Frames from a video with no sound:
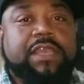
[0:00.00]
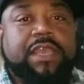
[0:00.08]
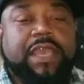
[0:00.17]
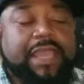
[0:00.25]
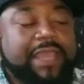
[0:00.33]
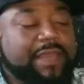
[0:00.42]

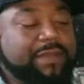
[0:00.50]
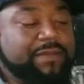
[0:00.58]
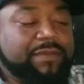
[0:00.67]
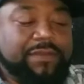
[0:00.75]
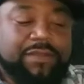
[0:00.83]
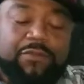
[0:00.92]
And
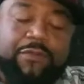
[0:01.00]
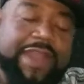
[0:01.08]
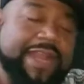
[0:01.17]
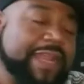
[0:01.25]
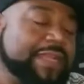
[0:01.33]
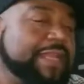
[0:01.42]
the way
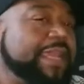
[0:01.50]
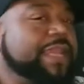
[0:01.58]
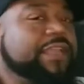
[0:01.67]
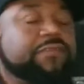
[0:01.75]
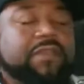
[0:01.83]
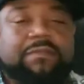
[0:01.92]
they
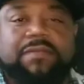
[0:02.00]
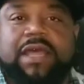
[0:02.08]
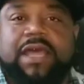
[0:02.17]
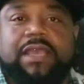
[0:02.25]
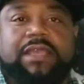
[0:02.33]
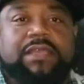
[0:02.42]
did
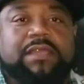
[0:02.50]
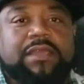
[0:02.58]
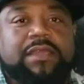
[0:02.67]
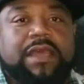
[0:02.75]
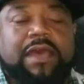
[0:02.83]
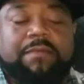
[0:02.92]
Grimlock,
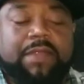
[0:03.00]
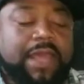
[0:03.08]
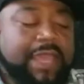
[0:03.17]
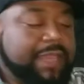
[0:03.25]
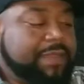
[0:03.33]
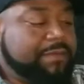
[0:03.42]
I'm
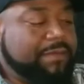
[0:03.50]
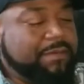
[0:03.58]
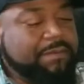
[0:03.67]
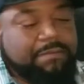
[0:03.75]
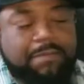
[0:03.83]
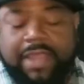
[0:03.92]
like,
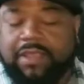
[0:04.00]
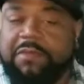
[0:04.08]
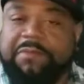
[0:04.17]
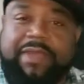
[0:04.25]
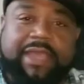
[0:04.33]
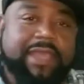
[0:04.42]
Michael
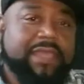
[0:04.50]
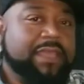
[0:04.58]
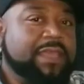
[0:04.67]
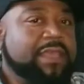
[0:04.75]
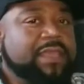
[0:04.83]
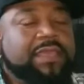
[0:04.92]
Bay,
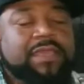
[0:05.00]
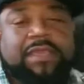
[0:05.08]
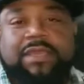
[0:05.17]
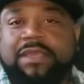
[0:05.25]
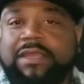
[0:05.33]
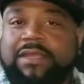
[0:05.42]

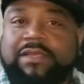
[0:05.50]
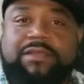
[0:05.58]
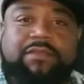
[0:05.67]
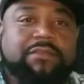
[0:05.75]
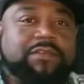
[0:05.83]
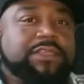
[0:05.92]

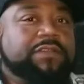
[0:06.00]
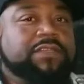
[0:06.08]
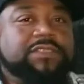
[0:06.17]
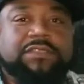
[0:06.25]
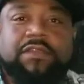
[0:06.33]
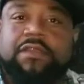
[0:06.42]
dude, you
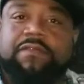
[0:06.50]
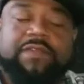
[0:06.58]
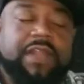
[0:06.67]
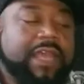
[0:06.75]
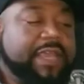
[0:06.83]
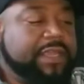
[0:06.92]
deserve
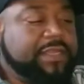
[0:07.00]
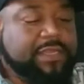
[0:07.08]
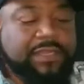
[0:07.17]
like